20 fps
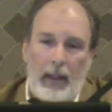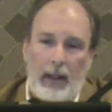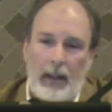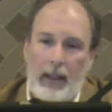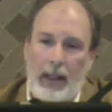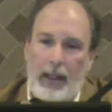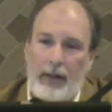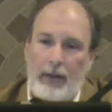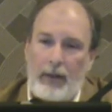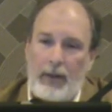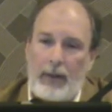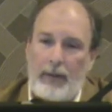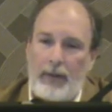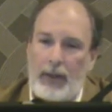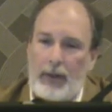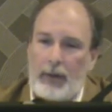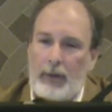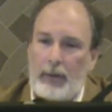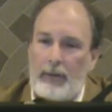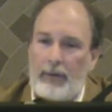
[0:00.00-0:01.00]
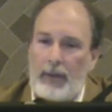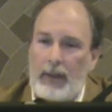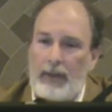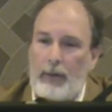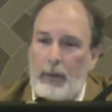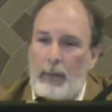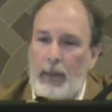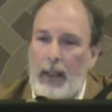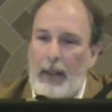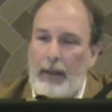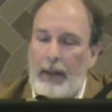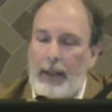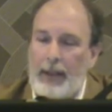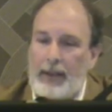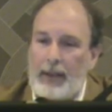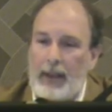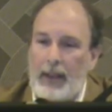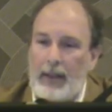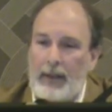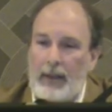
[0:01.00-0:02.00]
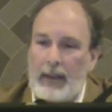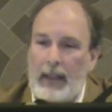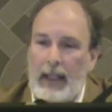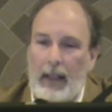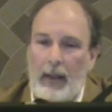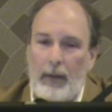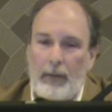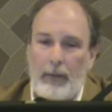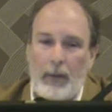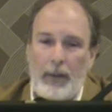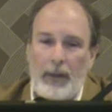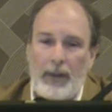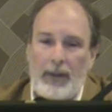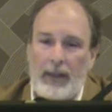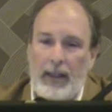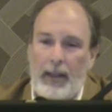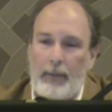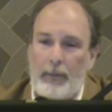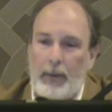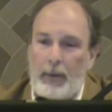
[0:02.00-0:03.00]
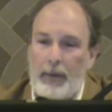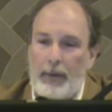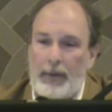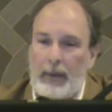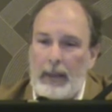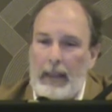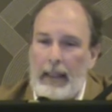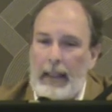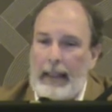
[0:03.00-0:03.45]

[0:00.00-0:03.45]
got to do the in vitro and in vivo bioassays on California samples,